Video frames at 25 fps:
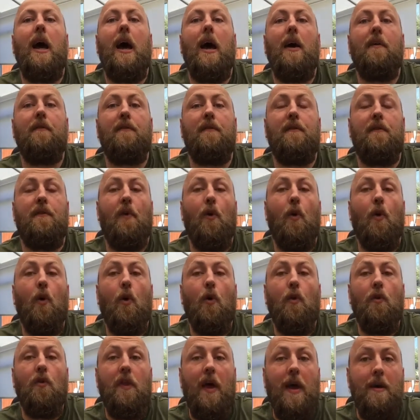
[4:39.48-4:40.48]

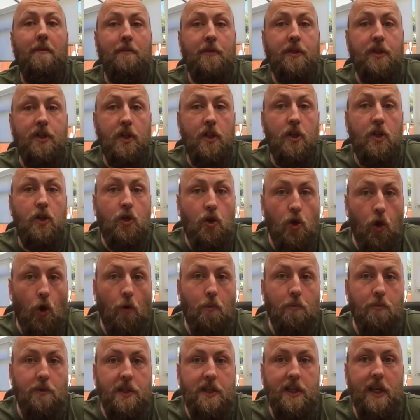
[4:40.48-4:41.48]
for them to
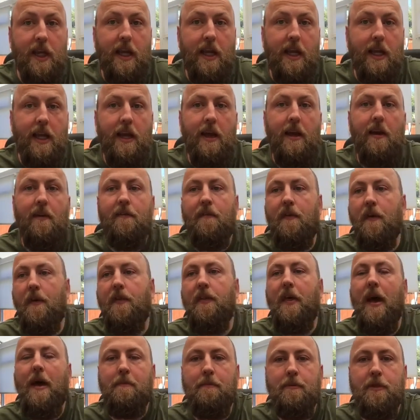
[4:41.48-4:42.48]
come see, for
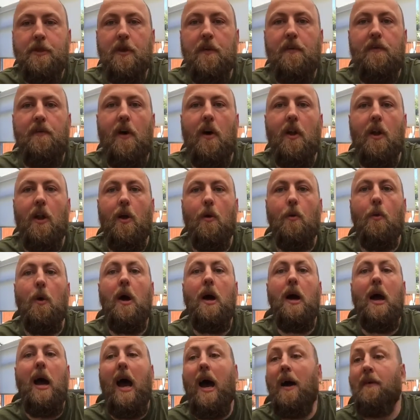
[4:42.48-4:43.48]
them to follow,
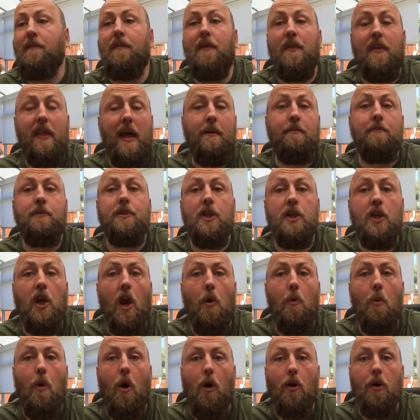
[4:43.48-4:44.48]
and for them to
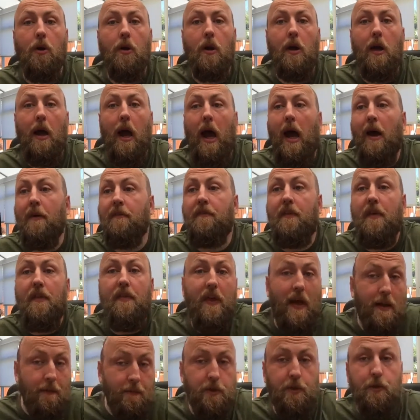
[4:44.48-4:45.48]
go on, and for
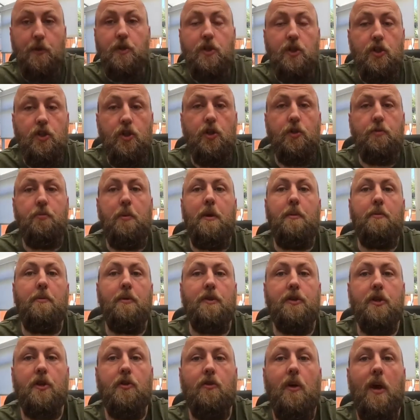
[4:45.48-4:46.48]
them to introduce people
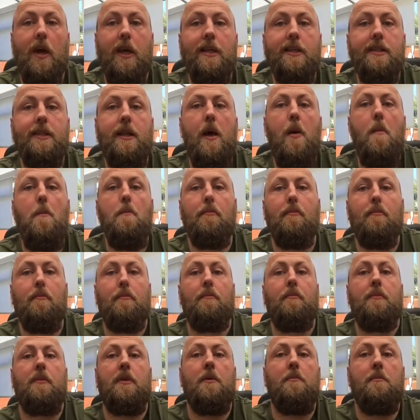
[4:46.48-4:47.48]
to Christ.
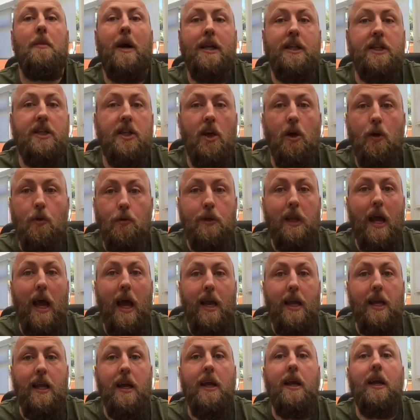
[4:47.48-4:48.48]
The Missio
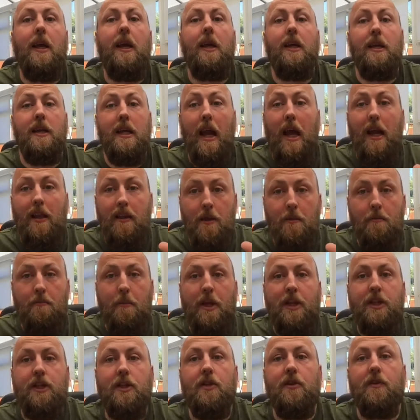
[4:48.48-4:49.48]
Dei, yeah, the
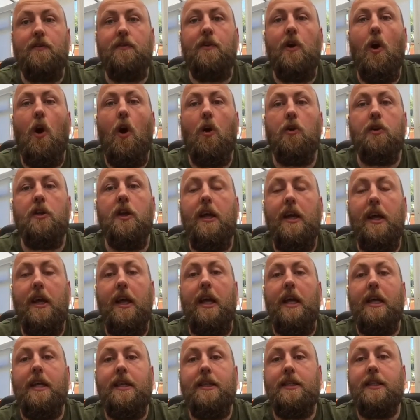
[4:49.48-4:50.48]
mission of God
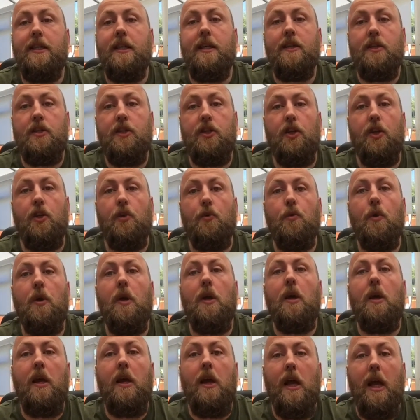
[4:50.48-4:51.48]
is to
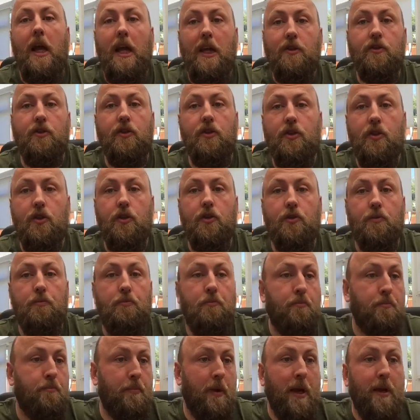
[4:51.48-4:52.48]
introduce
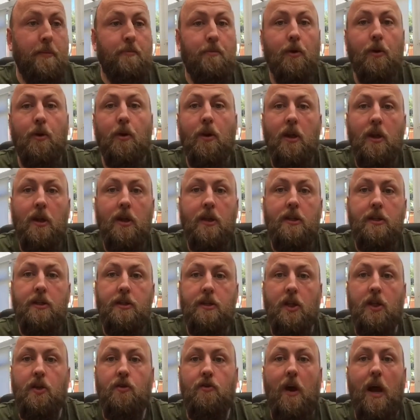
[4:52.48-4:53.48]
people
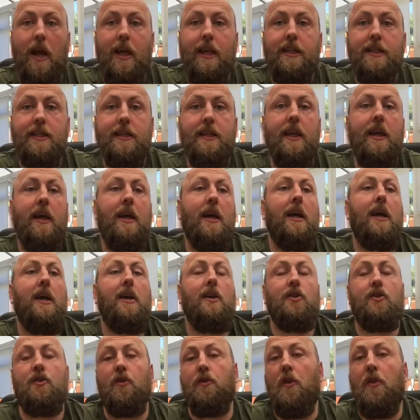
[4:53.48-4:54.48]
to Christ,
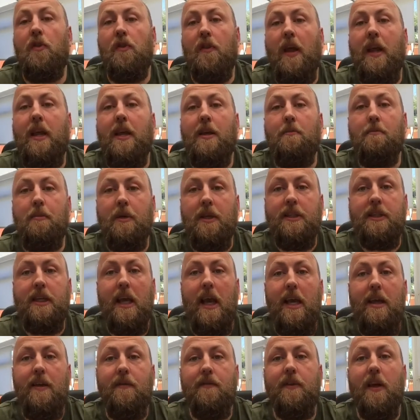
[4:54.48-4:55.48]
so that they can be
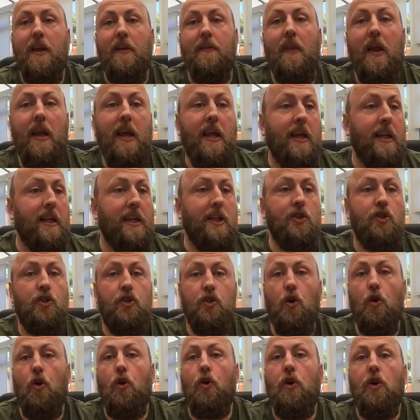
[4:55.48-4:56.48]
saved and they can
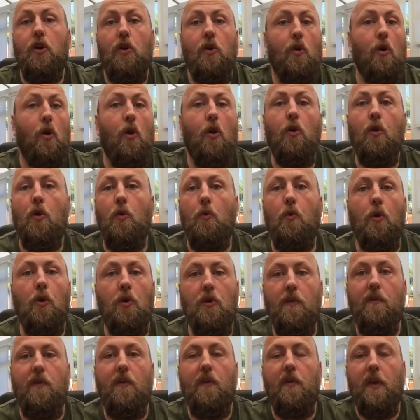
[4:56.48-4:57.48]
enjoy all the
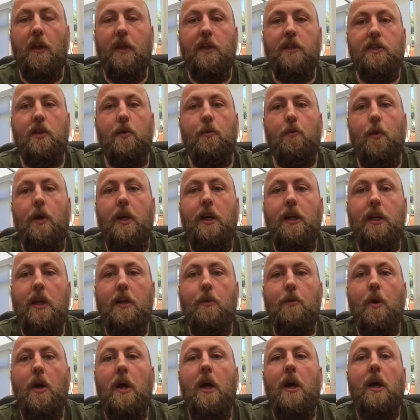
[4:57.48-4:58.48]
wonderful things that we do.
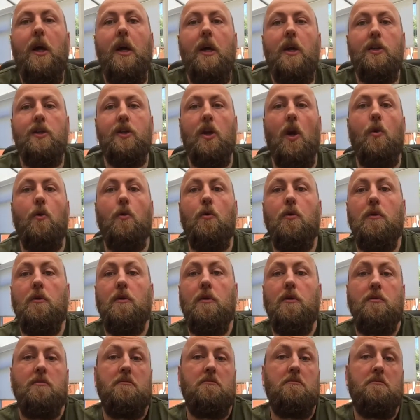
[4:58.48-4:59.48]
So
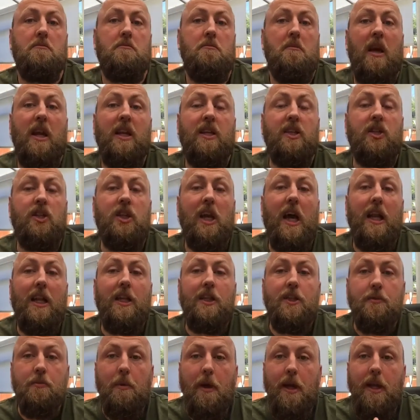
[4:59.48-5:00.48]
it's
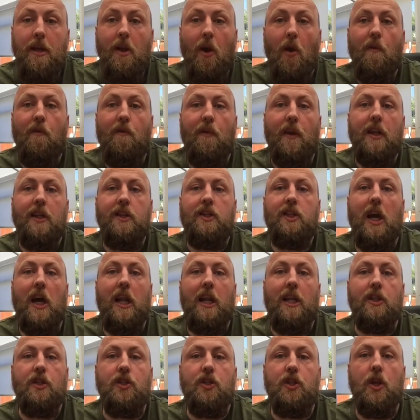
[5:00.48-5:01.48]
challenged me, hopefully it'll
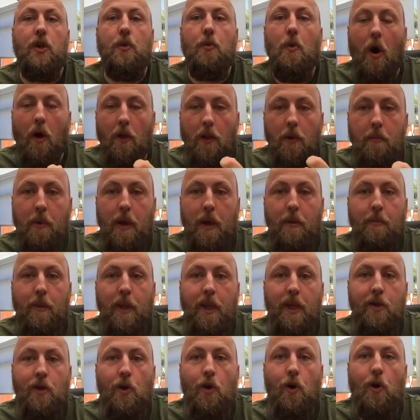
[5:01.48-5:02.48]
challenge you, or the people
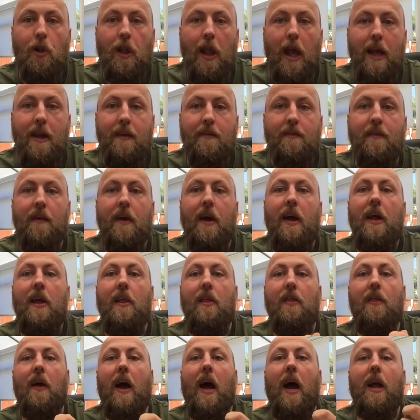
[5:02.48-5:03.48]
in your life
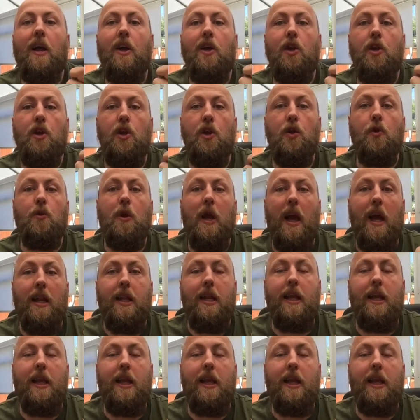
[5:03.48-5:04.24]
that you can